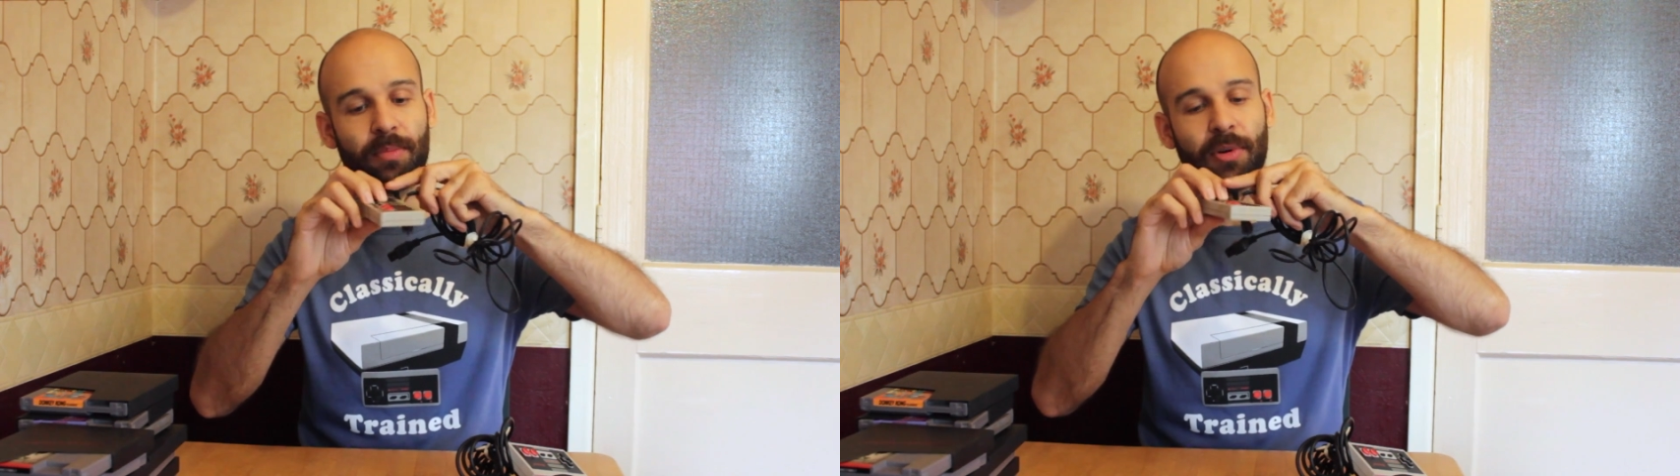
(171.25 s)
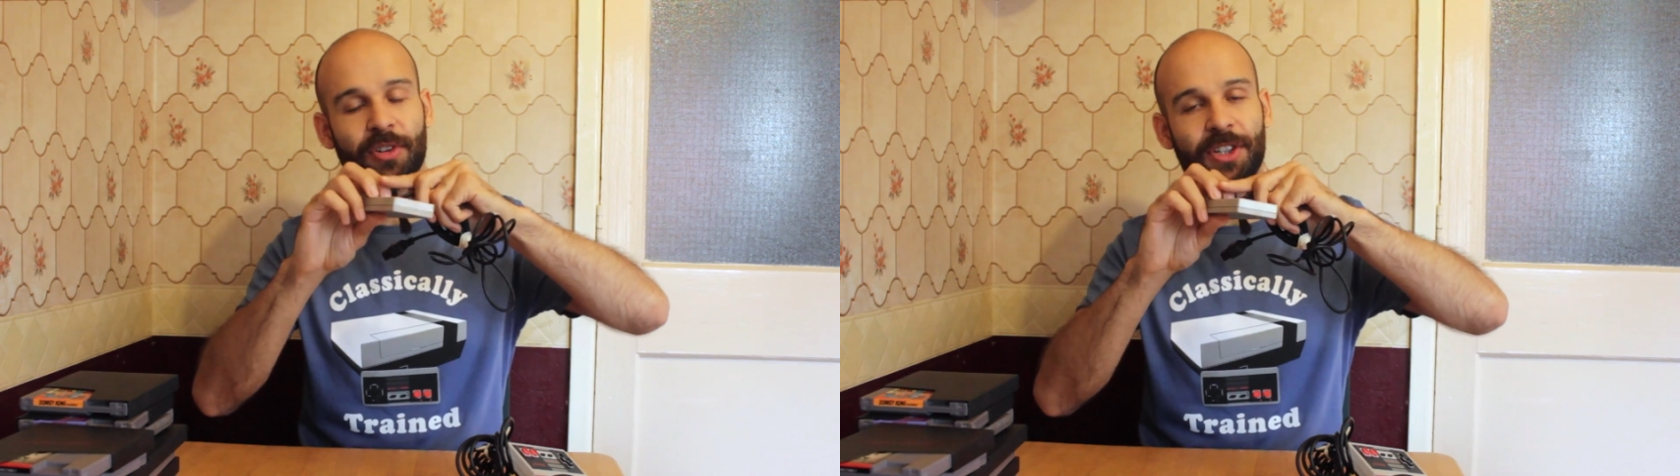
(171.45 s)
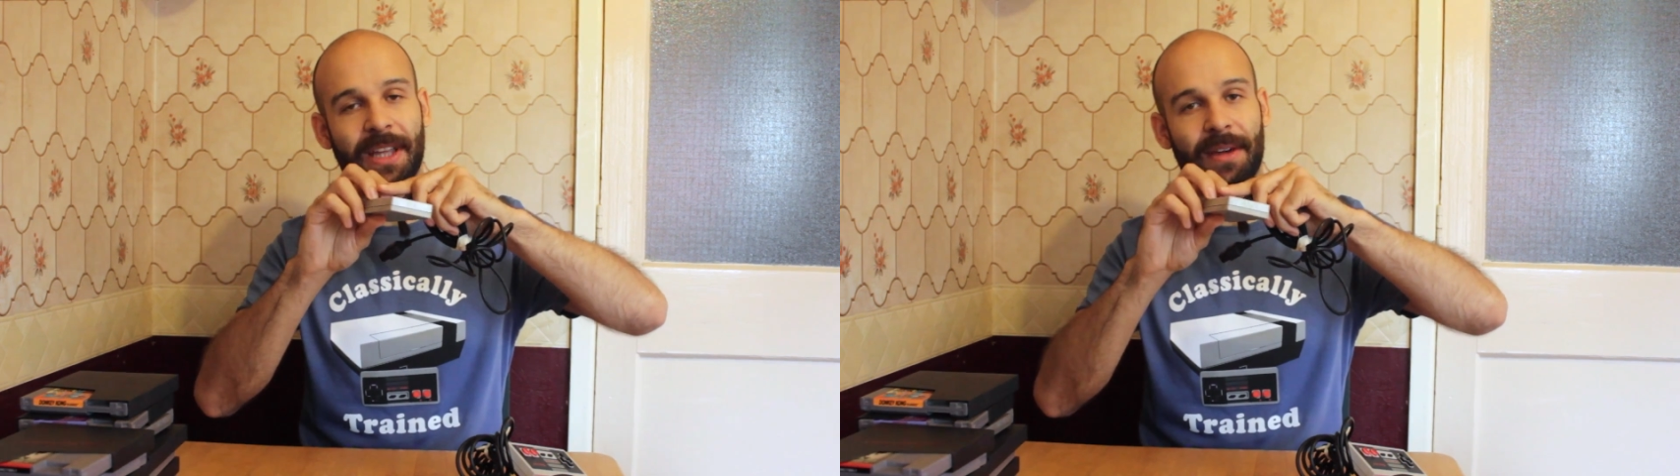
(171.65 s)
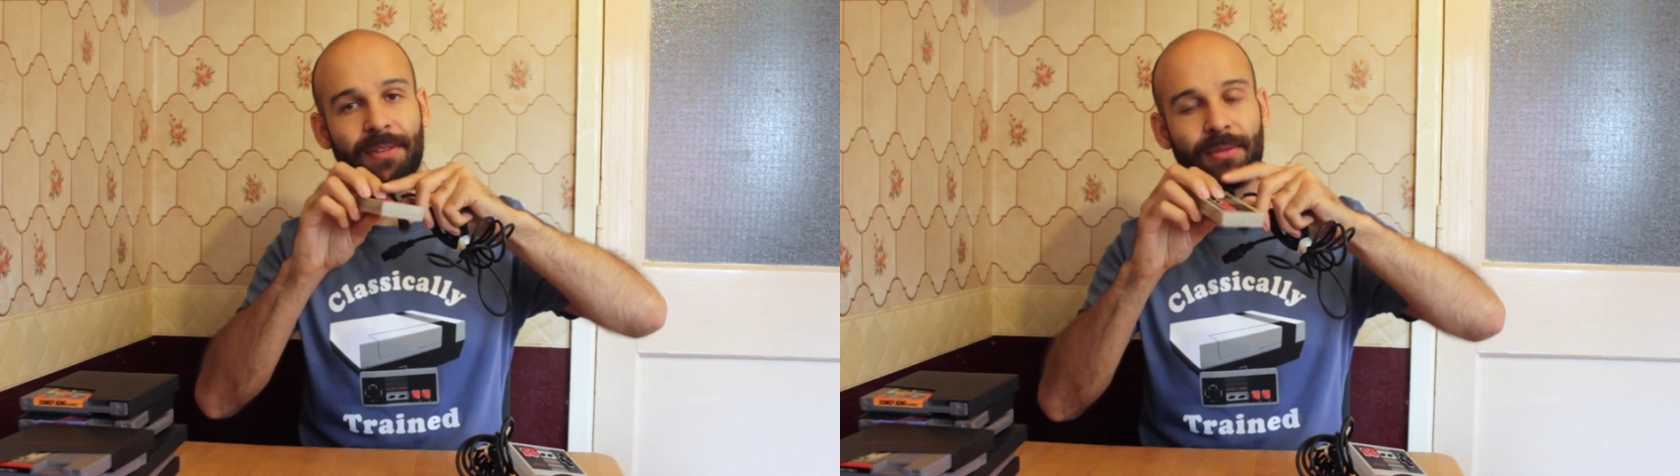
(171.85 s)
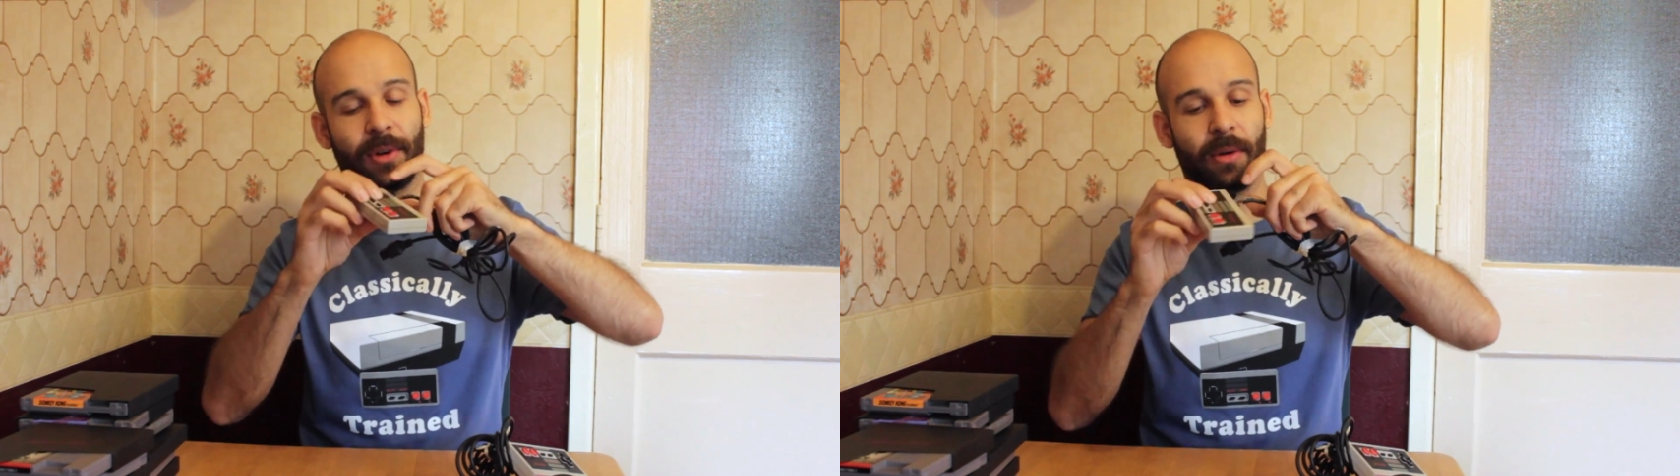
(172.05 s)
push that
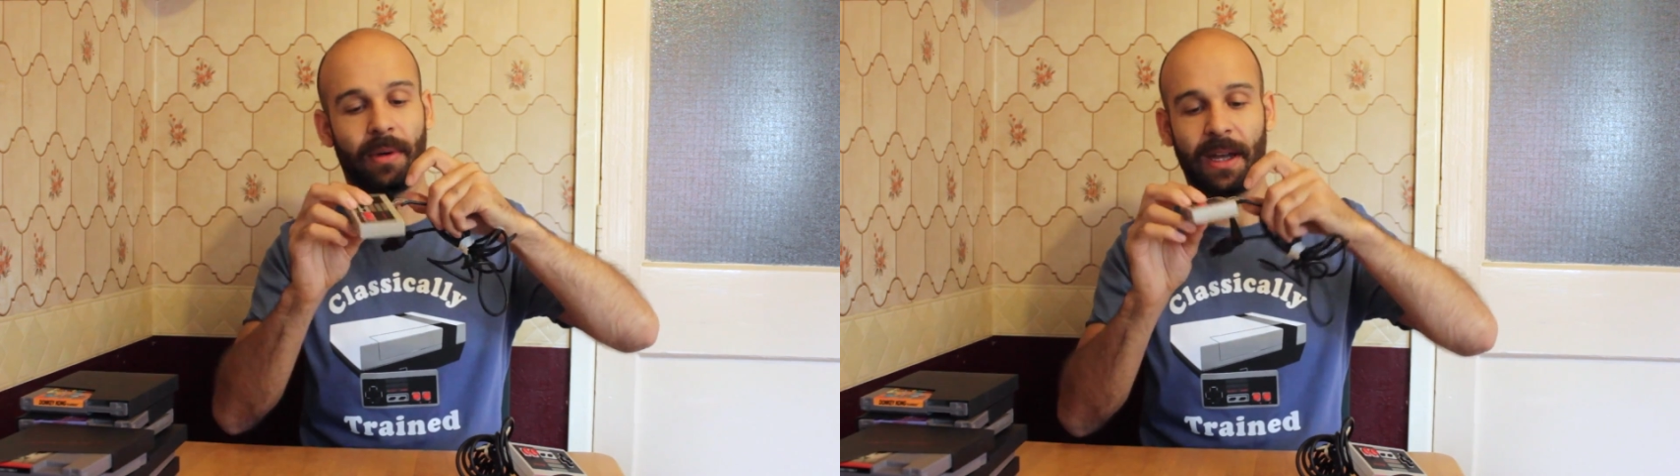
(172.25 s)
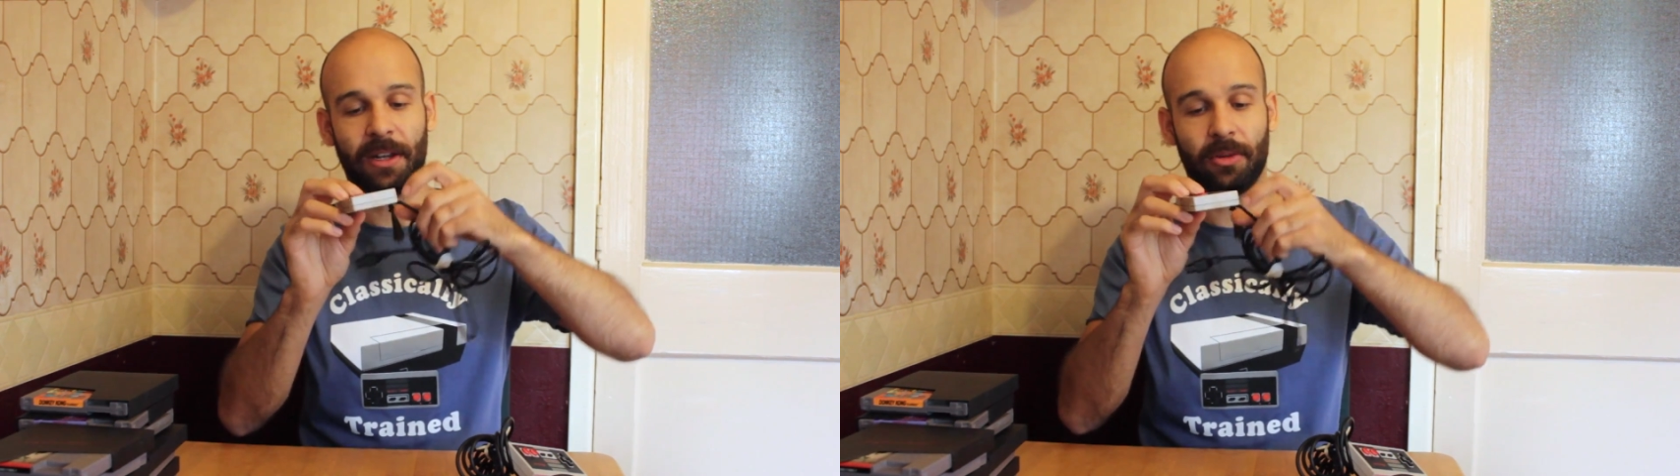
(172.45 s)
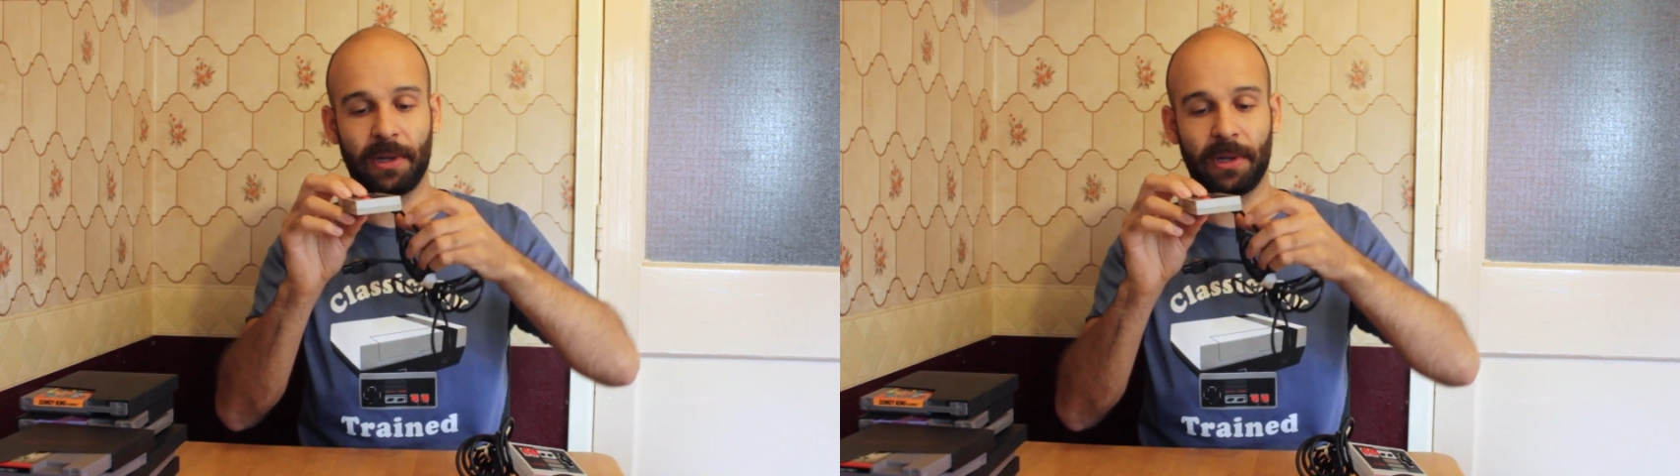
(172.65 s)
through and it'll